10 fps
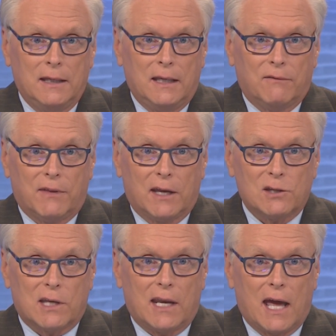If
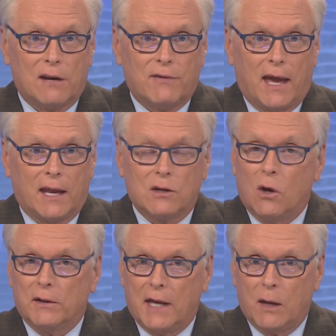things get out of hand,
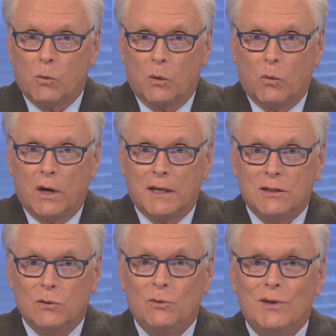call 911.
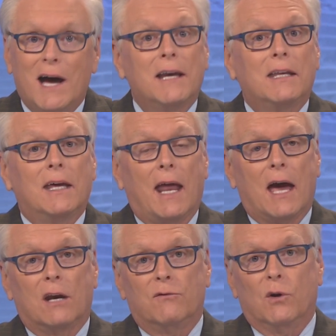Do not get
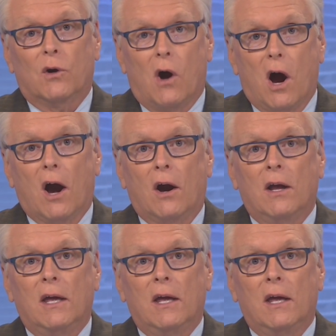out of your car